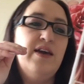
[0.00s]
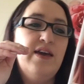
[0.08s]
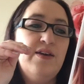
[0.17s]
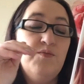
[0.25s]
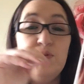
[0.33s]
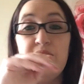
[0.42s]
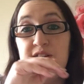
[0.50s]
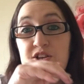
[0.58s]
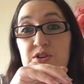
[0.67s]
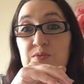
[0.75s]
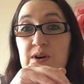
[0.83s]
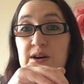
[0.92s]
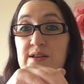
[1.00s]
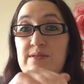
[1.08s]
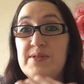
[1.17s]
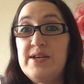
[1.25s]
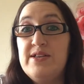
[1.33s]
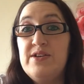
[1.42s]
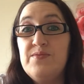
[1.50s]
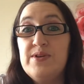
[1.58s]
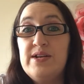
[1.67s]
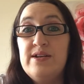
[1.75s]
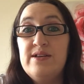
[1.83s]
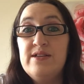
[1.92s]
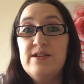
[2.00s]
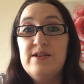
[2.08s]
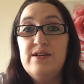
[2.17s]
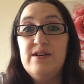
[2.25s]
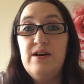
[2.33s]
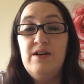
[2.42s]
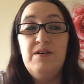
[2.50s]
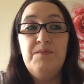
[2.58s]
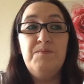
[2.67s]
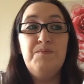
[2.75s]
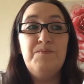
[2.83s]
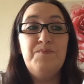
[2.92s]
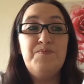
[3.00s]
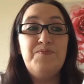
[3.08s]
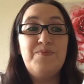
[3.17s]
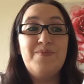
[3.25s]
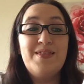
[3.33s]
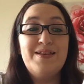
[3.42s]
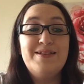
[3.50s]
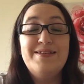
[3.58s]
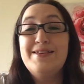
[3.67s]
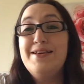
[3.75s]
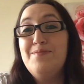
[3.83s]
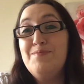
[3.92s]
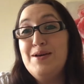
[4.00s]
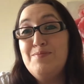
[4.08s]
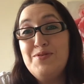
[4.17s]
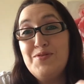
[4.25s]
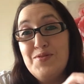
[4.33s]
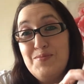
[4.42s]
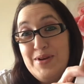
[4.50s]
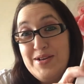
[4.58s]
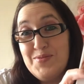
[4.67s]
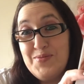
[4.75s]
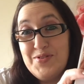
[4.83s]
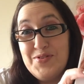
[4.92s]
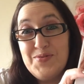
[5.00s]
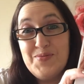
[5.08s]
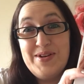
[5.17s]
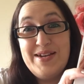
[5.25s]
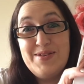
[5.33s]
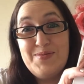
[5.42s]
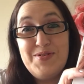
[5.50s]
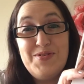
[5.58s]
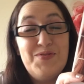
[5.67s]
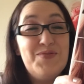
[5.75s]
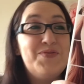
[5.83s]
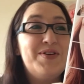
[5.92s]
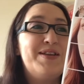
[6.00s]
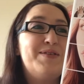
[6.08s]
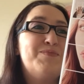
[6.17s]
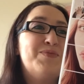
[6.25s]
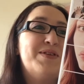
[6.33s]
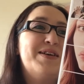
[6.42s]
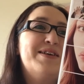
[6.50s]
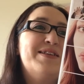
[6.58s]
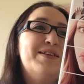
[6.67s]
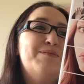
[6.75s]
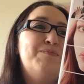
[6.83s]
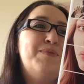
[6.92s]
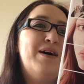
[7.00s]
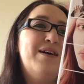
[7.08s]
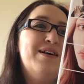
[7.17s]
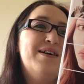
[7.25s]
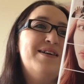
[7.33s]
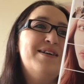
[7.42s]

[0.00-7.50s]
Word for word: it was actually quite an upsetting read. Um, again, maybe not the best one to read when you're not feeling brilliant, but